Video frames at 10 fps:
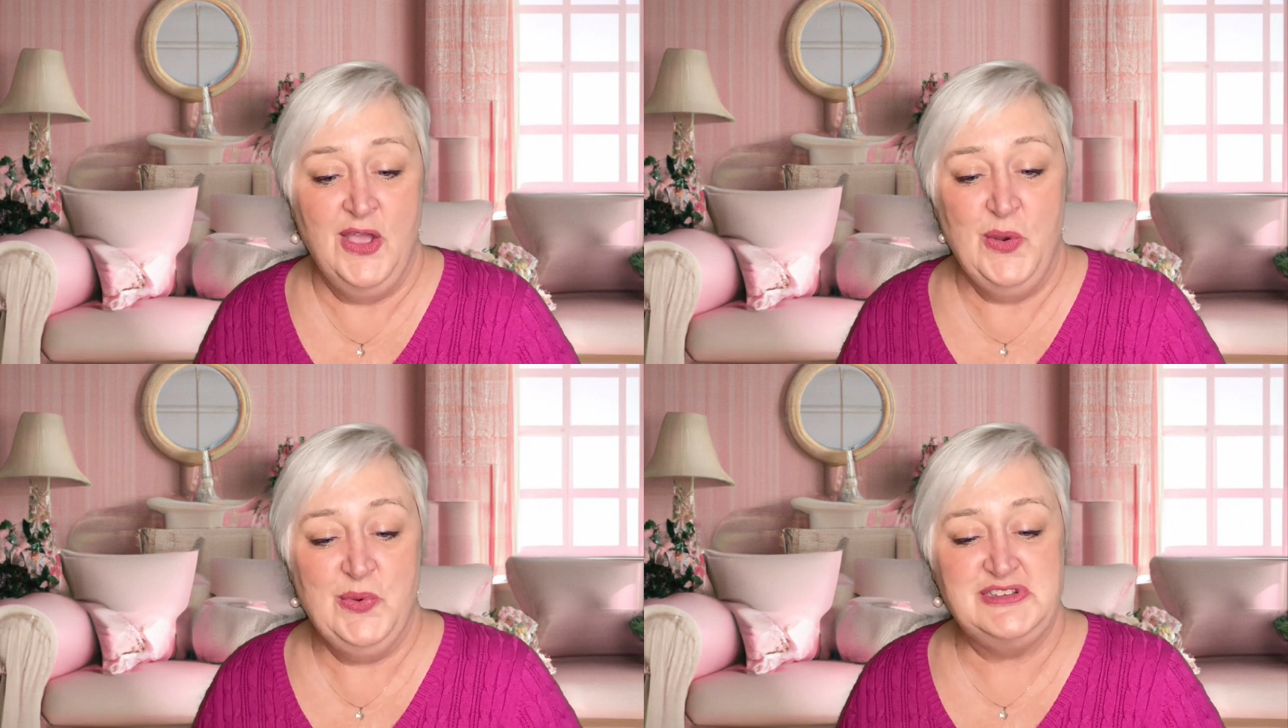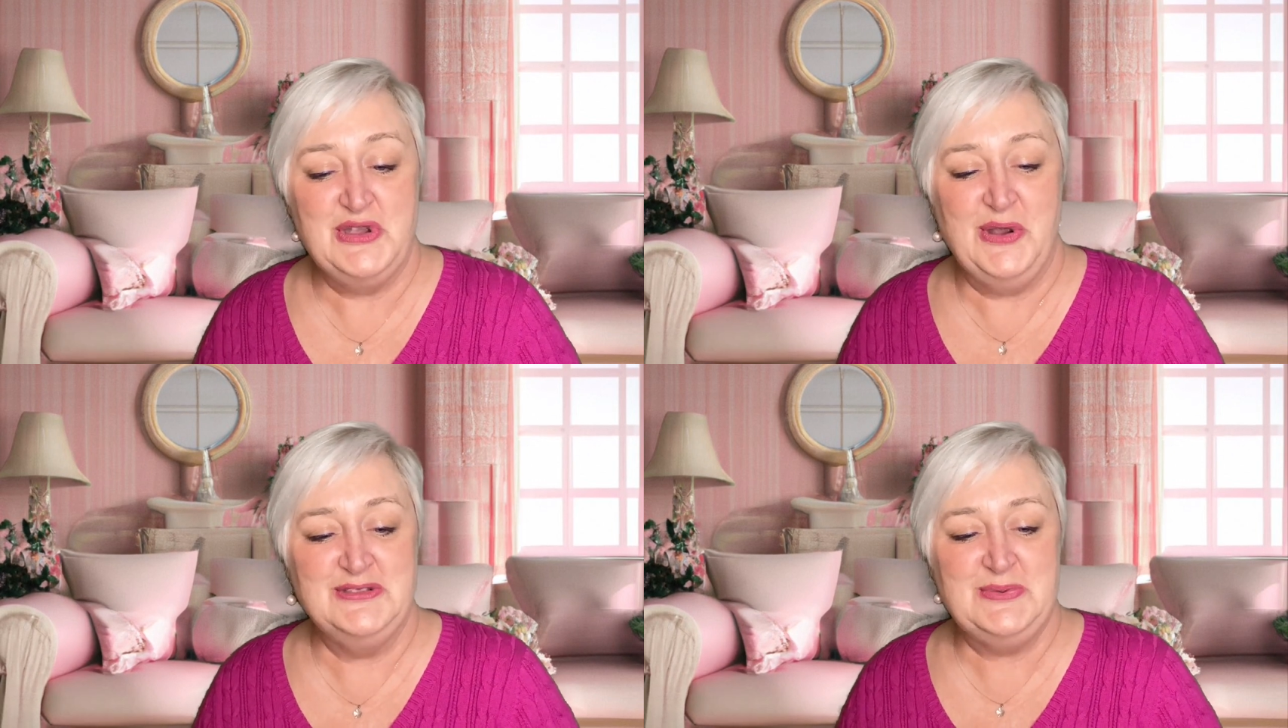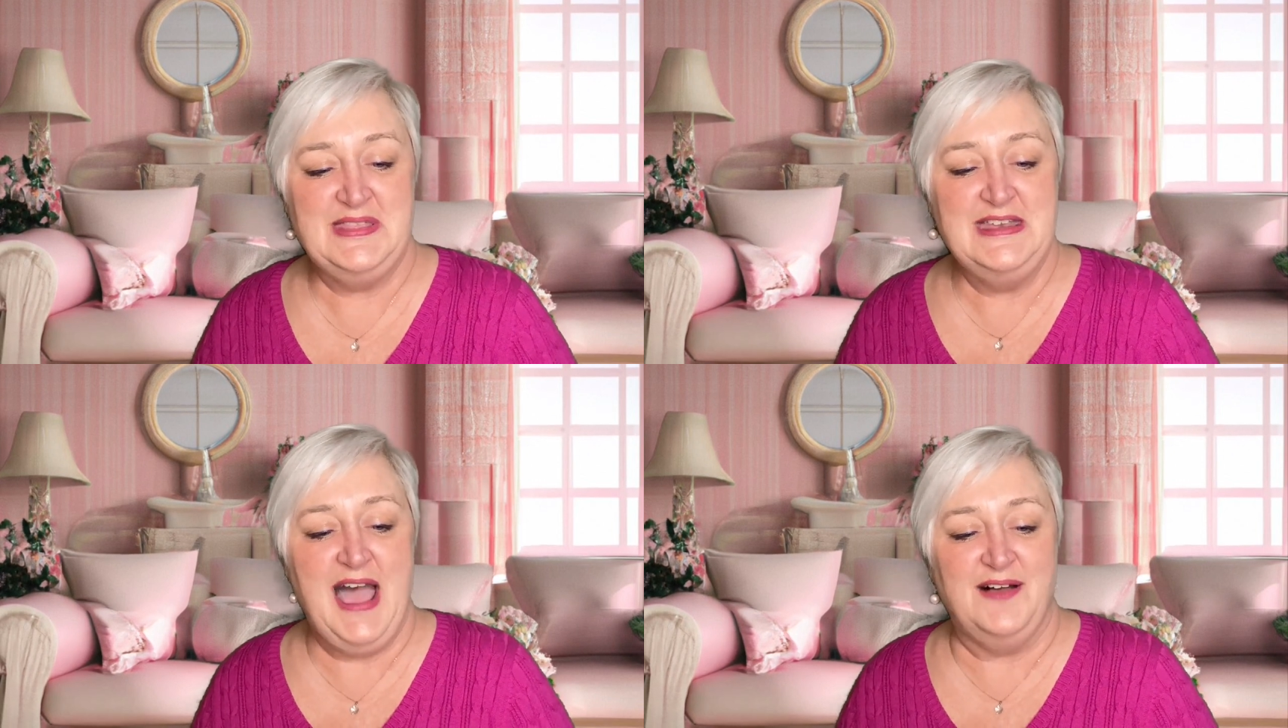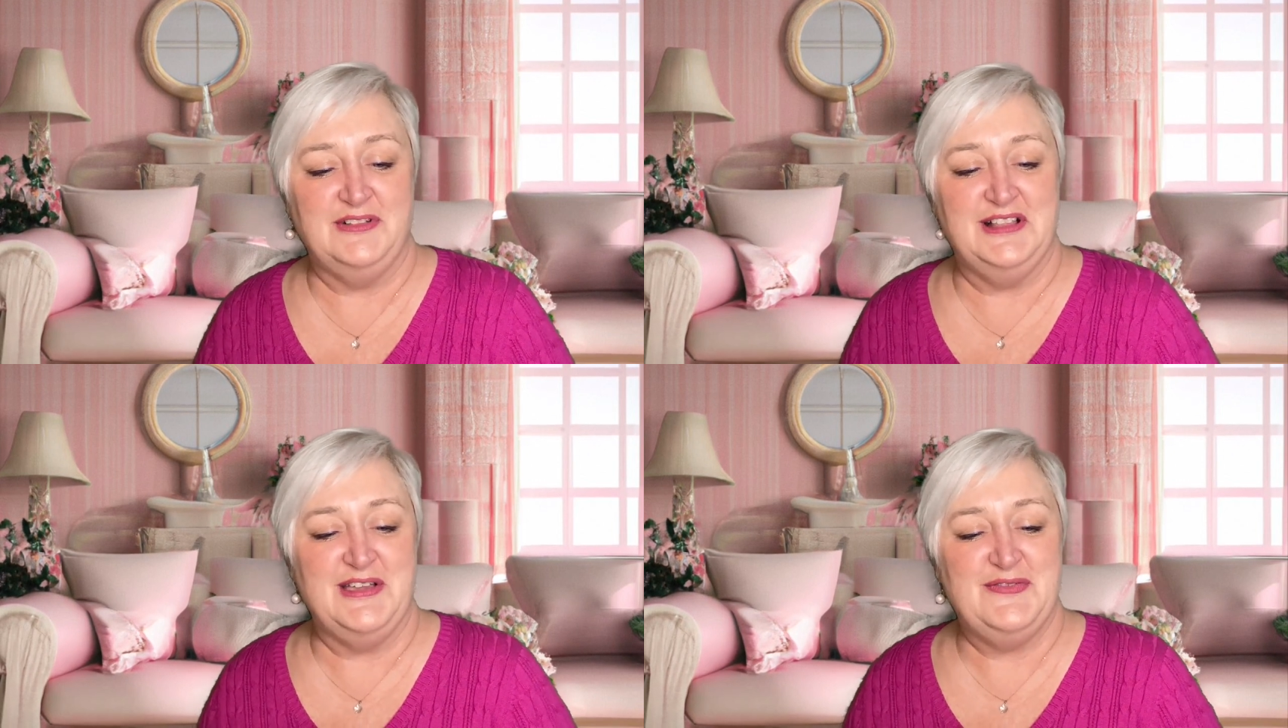returns with a
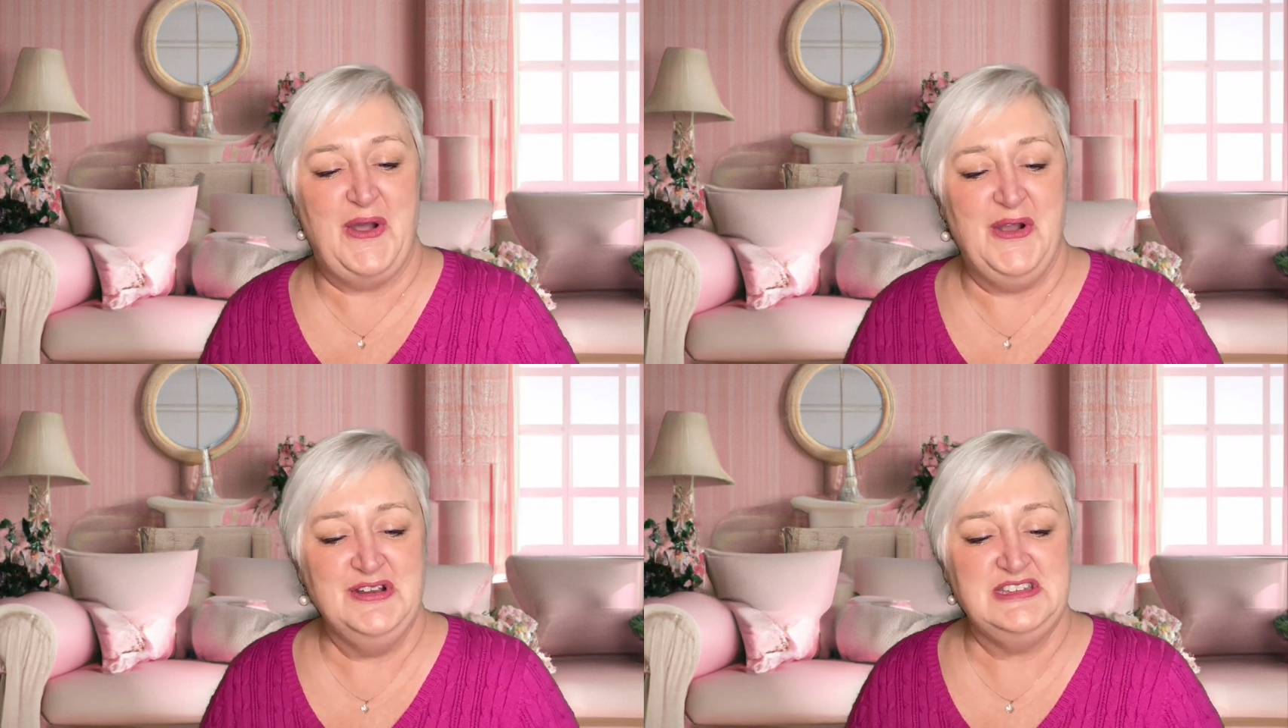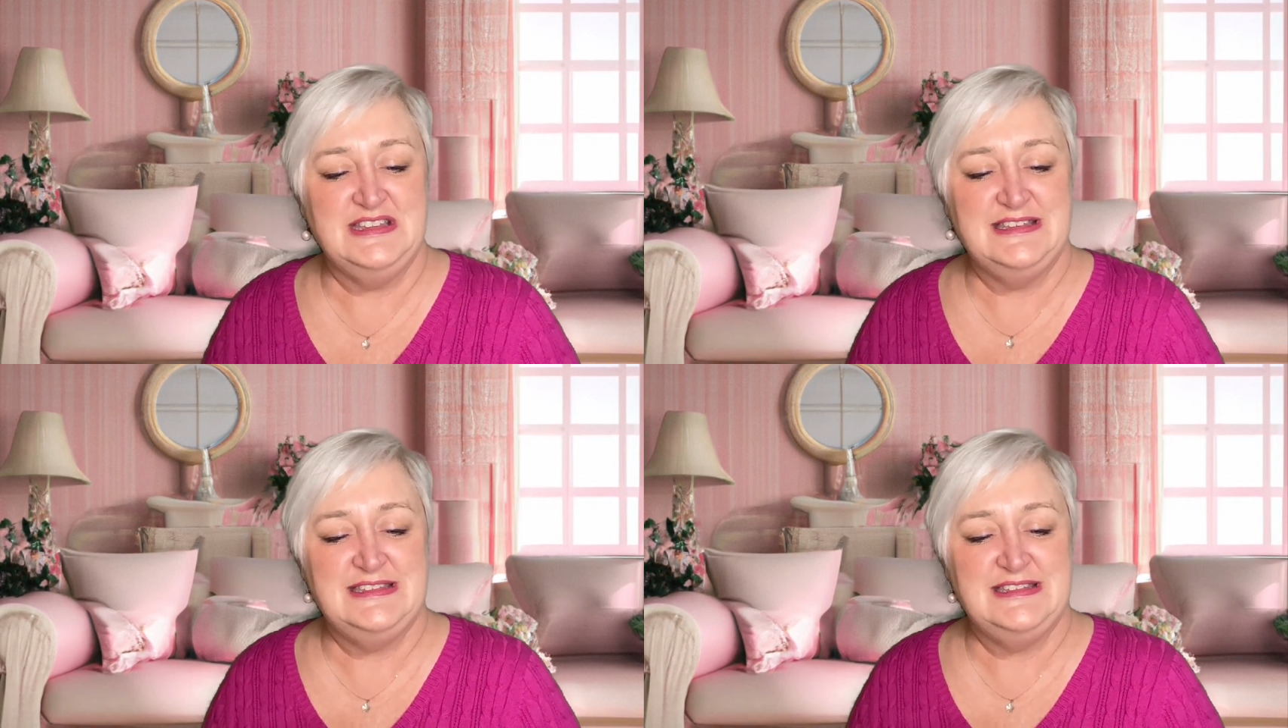novel of art,